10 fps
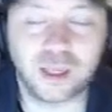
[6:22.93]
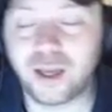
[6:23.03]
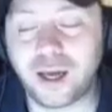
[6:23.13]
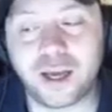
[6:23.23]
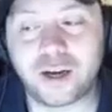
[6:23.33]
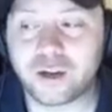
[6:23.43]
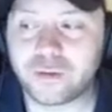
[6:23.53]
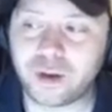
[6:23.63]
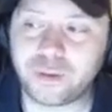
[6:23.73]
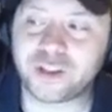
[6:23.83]
I don't know.
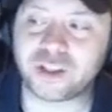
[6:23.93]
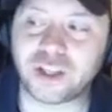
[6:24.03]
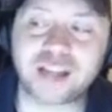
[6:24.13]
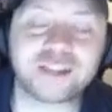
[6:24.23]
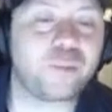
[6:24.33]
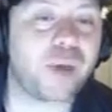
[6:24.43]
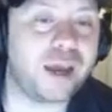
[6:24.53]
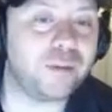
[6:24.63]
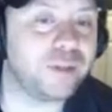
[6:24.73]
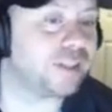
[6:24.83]
I mean, it's a lot to pay
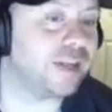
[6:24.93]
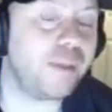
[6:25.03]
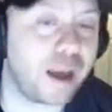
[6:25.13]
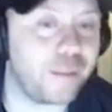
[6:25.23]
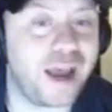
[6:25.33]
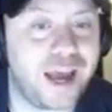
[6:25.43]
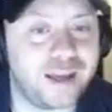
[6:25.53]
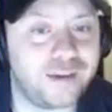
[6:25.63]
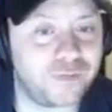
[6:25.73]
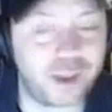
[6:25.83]
him. Listen, I'm not
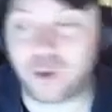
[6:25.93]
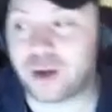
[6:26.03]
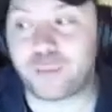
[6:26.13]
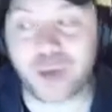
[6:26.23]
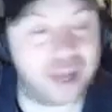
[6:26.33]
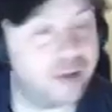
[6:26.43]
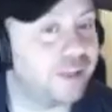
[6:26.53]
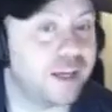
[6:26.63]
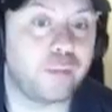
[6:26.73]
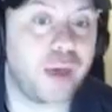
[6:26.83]
mad. They want to pay him,
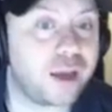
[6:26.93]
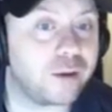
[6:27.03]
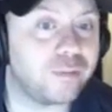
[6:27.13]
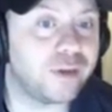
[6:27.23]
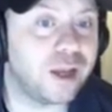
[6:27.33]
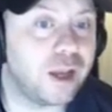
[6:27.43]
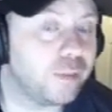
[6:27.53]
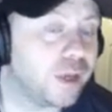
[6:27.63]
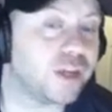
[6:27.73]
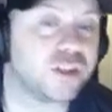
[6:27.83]
let them pay him.
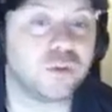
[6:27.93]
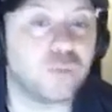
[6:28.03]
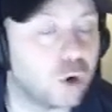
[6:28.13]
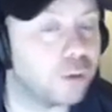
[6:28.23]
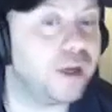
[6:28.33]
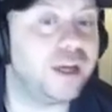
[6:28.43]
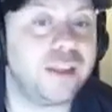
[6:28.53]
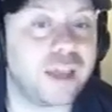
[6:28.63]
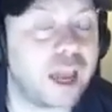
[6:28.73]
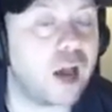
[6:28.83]
Because the more money
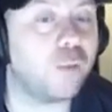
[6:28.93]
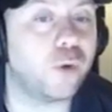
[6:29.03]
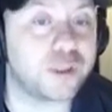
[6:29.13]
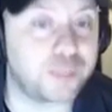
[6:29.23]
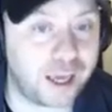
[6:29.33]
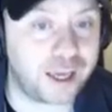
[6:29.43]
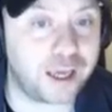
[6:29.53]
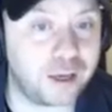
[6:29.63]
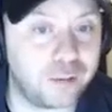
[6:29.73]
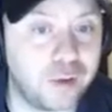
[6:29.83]
the Cowboys pay
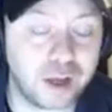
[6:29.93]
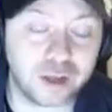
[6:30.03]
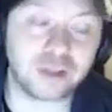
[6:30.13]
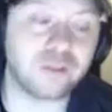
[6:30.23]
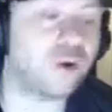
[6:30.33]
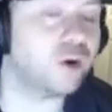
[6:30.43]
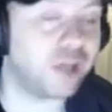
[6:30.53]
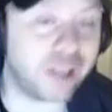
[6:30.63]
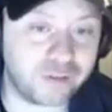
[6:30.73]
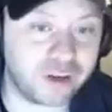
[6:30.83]
him, they've already given